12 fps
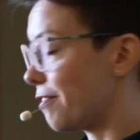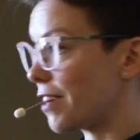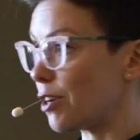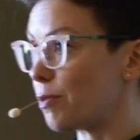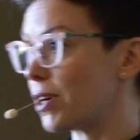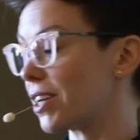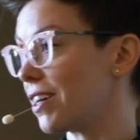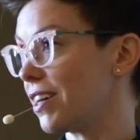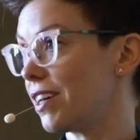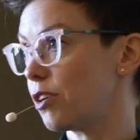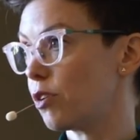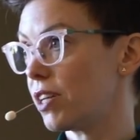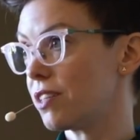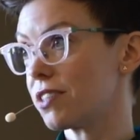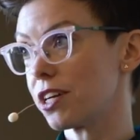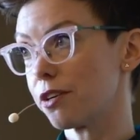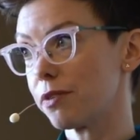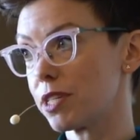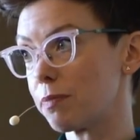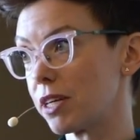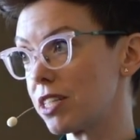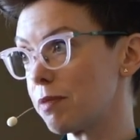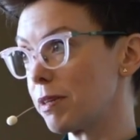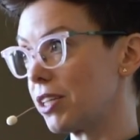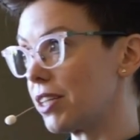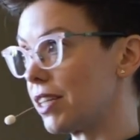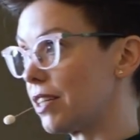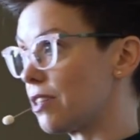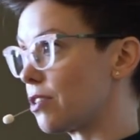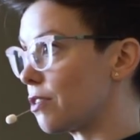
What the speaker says: We've got one on, is there a responsibility